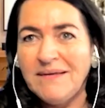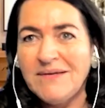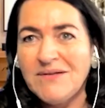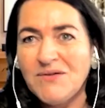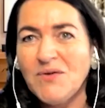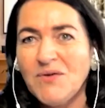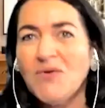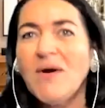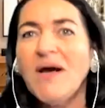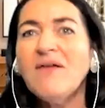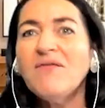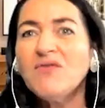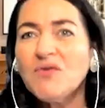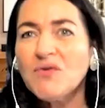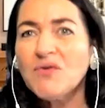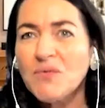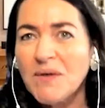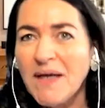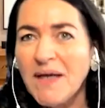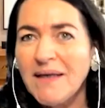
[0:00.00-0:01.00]
So you have to
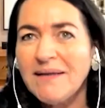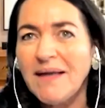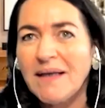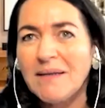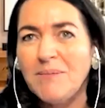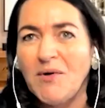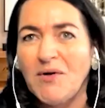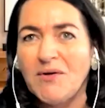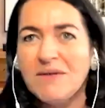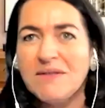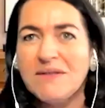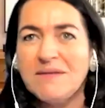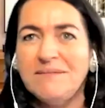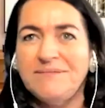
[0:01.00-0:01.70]
create that bond.